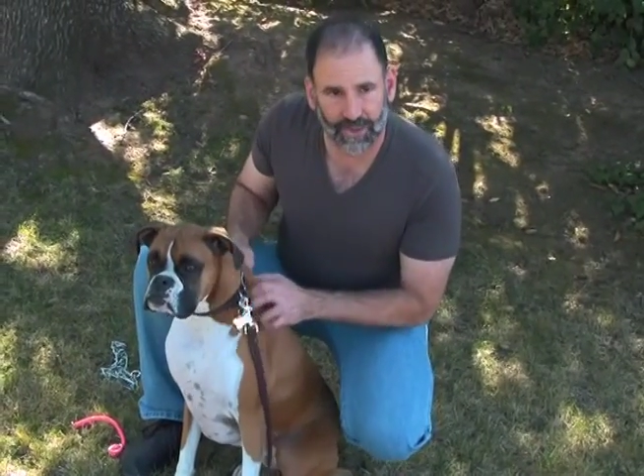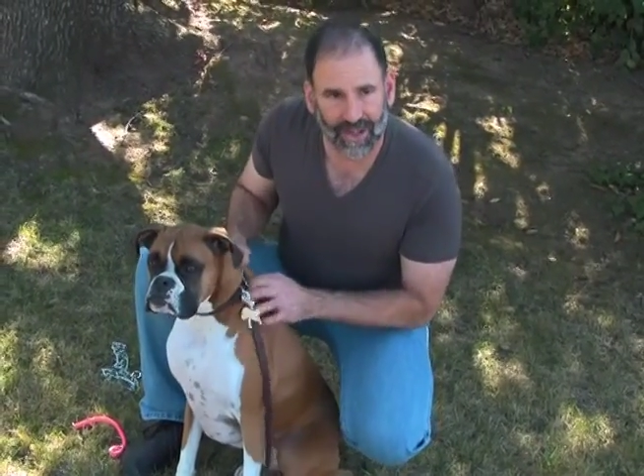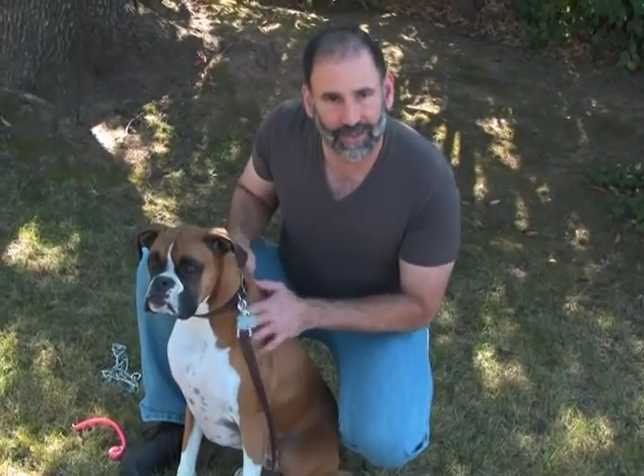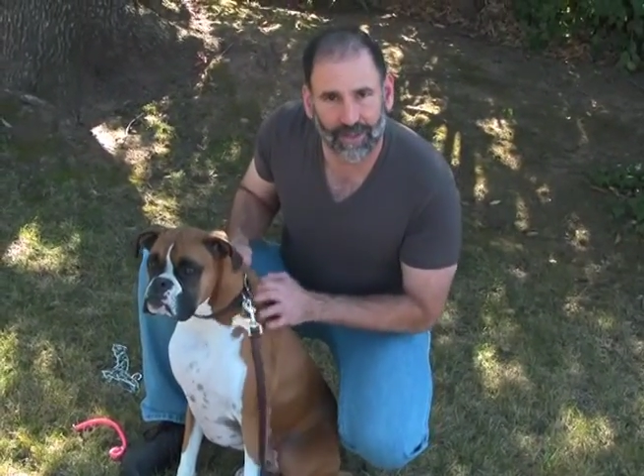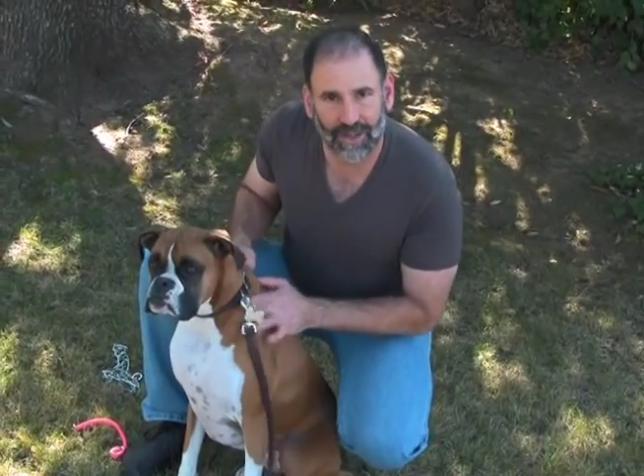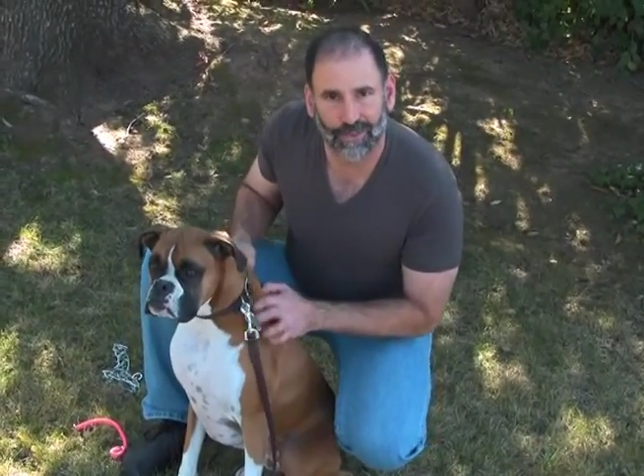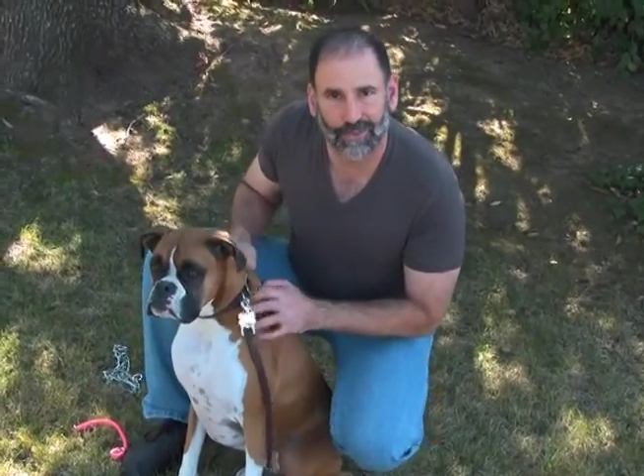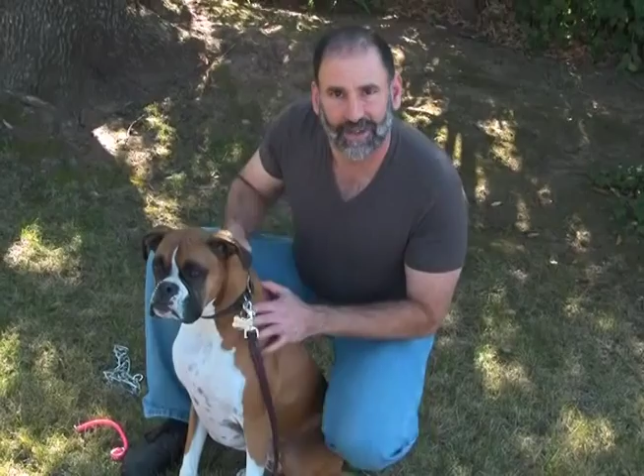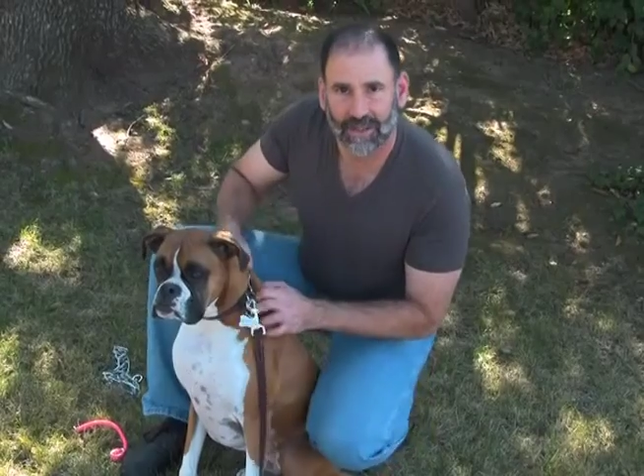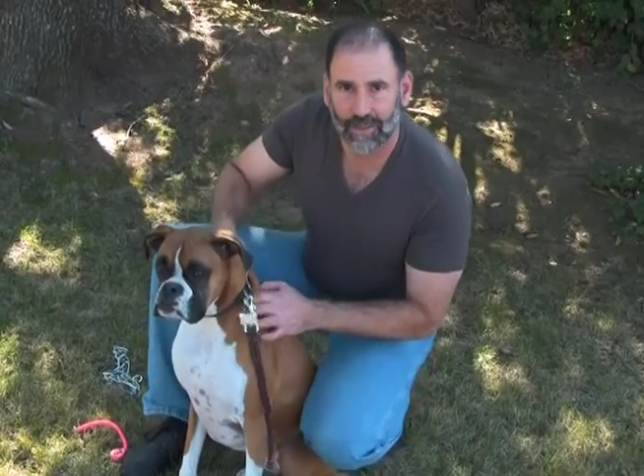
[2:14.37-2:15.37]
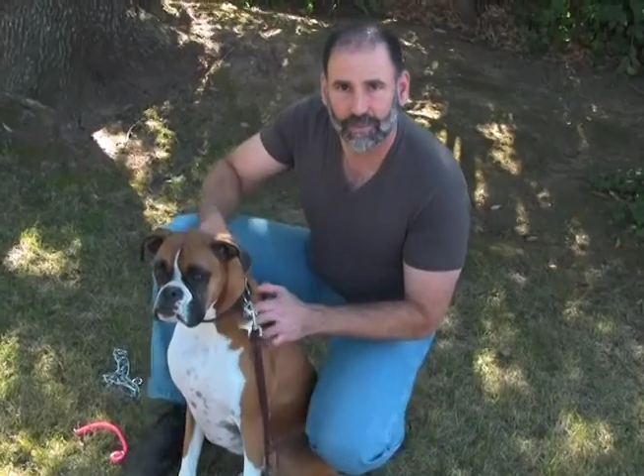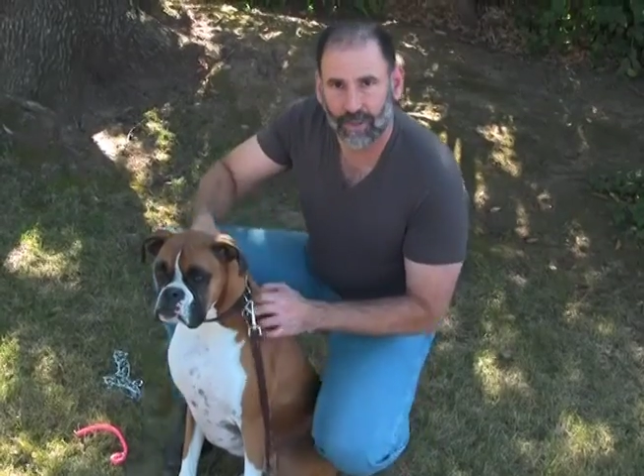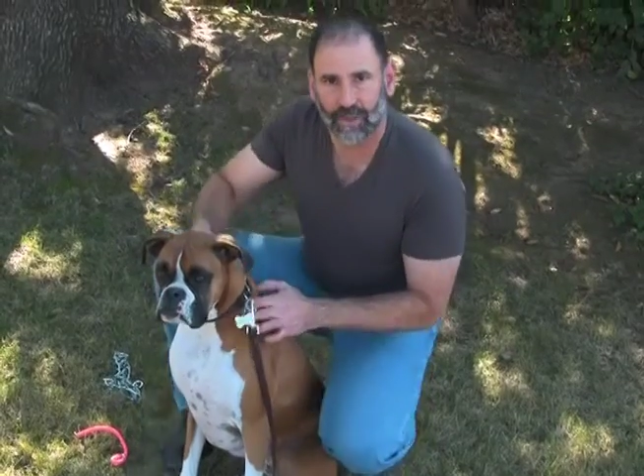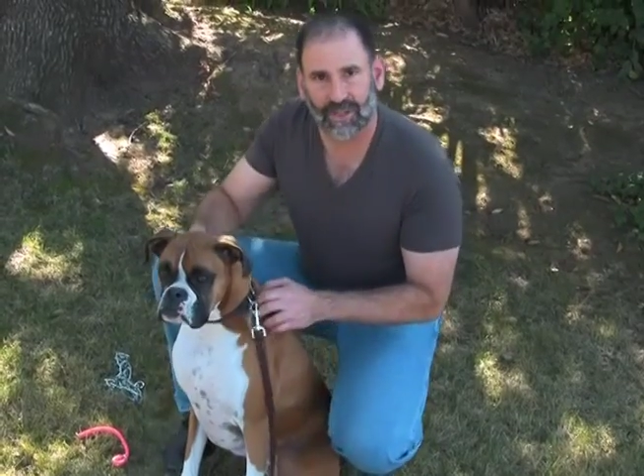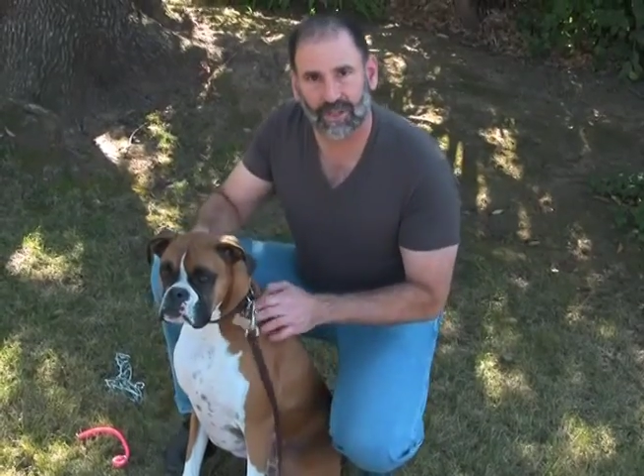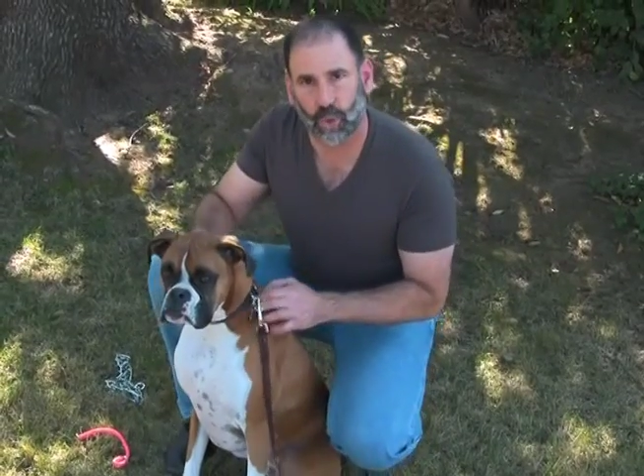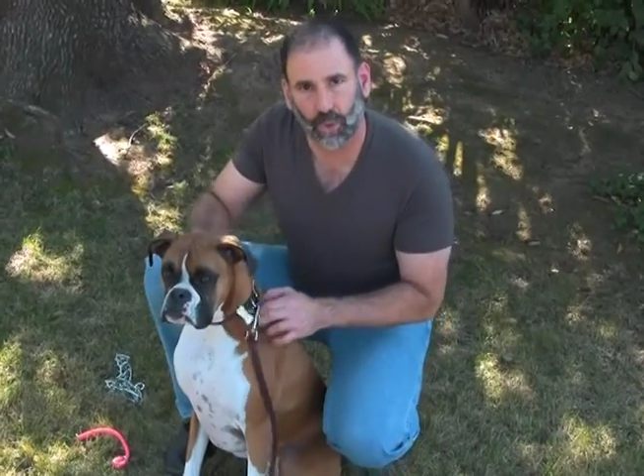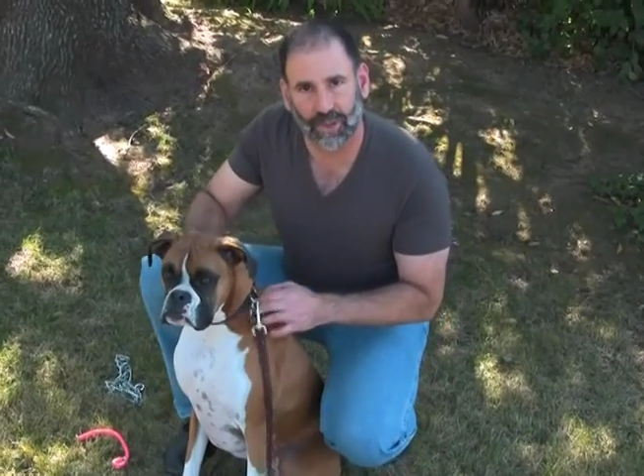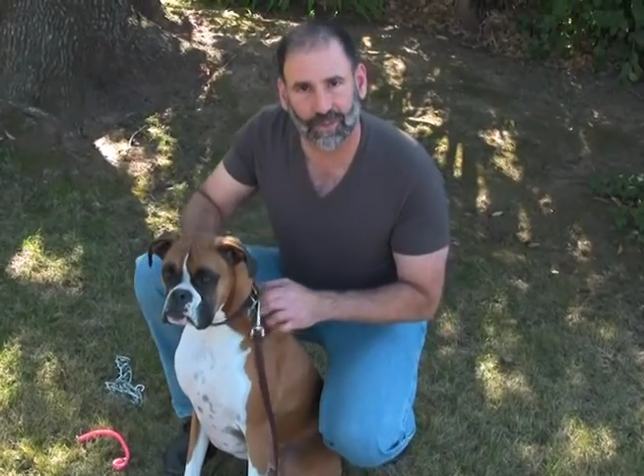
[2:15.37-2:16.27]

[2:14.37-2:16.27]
they're not very effective, and you got to tort